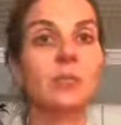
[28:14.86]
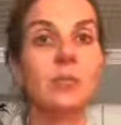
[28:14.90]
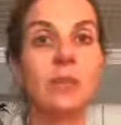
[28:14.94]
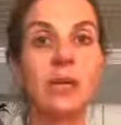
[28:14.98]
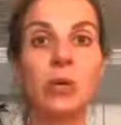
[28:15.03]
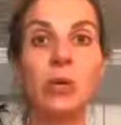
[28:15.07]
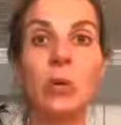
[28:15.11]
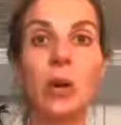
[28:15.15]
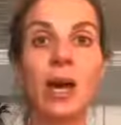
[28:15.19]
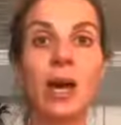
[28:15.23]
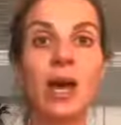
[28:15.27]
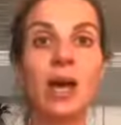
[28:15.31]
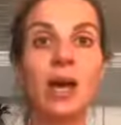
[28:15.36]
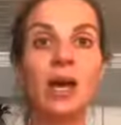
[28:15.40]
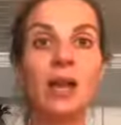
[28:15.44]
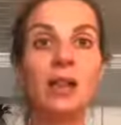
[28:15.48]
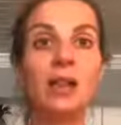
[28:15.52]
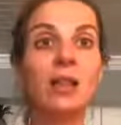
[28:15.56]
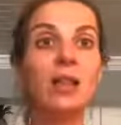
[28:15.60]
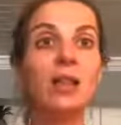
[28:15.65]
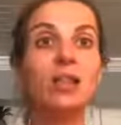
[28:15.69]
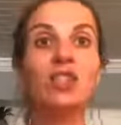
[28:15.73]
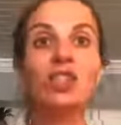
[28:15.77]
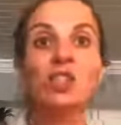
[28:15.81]
Be
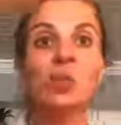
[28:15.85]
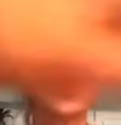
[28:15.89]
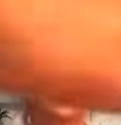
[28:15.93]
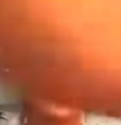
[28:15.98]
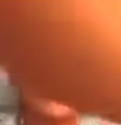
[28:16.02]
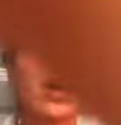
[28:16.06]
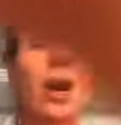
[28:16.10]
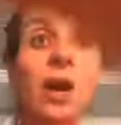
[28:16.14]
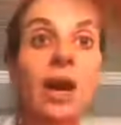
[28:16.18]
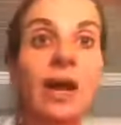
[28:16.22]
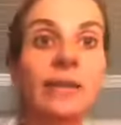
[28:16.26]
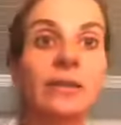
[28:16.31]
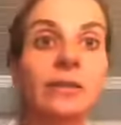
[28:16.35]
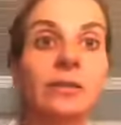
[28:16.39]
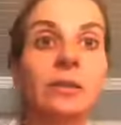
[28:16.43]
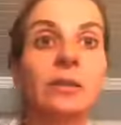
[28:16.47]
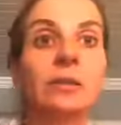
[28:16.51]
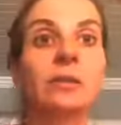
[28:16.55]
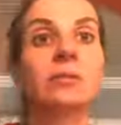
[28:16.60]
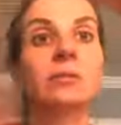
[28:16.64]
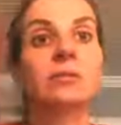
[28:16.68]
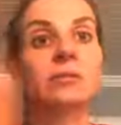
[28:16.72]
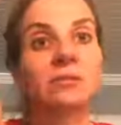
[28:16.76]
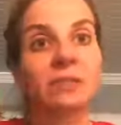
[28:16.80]
well. S'more on.
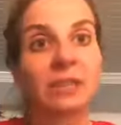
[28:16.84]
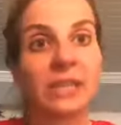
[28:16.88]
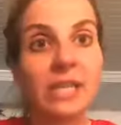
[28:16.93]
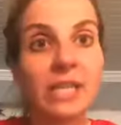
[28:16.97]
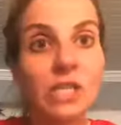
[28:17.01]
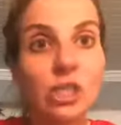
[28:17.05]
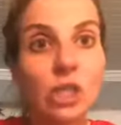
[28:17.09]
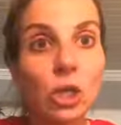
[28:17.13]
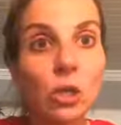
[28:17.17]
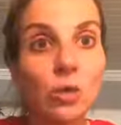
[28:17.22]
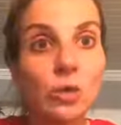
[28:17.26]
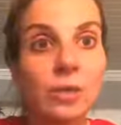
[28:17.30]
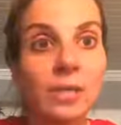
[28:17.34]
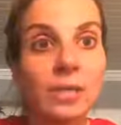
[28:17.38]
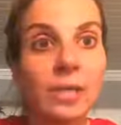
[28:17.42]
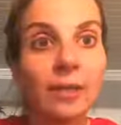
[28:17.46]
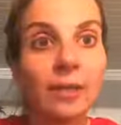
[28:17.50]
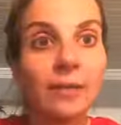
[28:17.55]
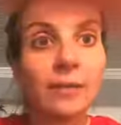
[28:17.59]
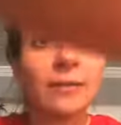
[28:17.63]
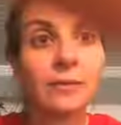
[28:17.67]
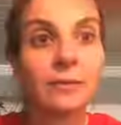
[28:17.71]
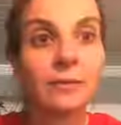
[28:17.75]
Get toasty.